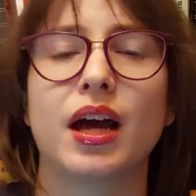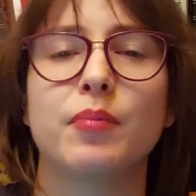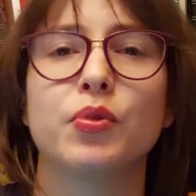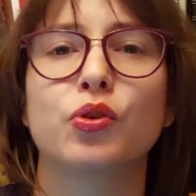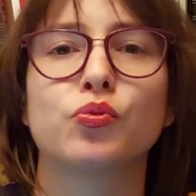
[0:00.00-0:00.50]

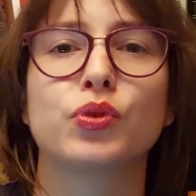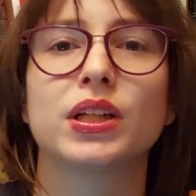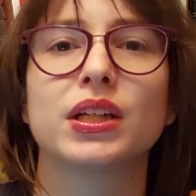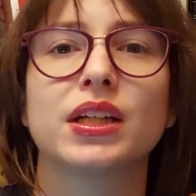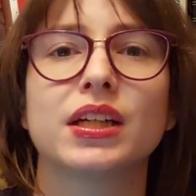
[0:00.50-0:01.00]
I'm not
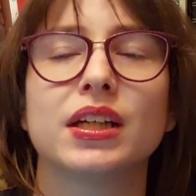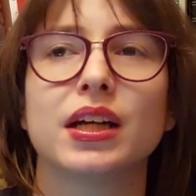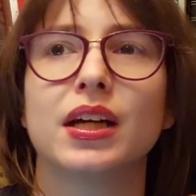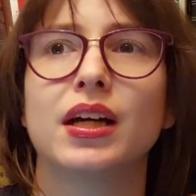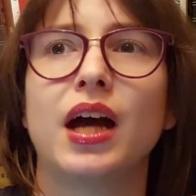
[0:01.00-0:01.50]
really
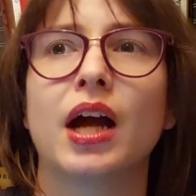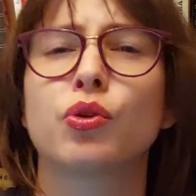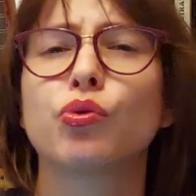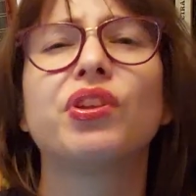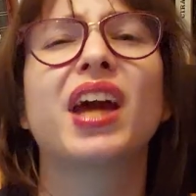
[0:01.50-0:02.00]
a
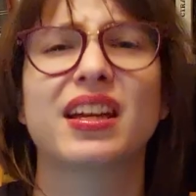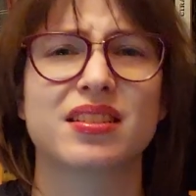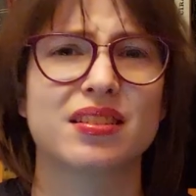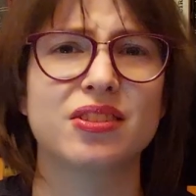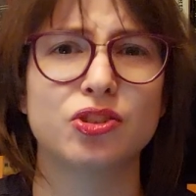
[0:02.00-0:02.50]
good
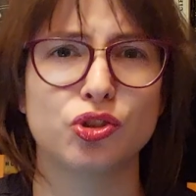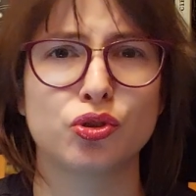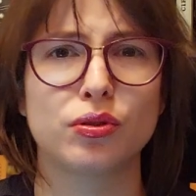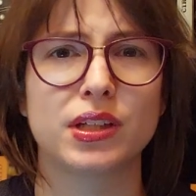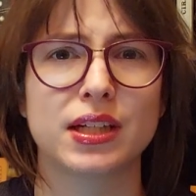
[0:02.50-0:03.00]
guesser,
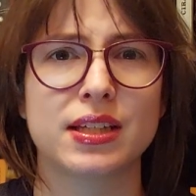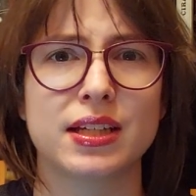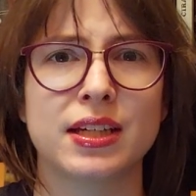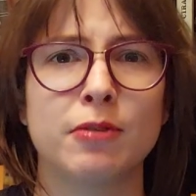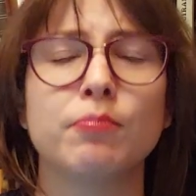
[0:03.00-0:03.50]
should I
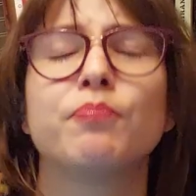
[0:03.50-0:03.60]
say.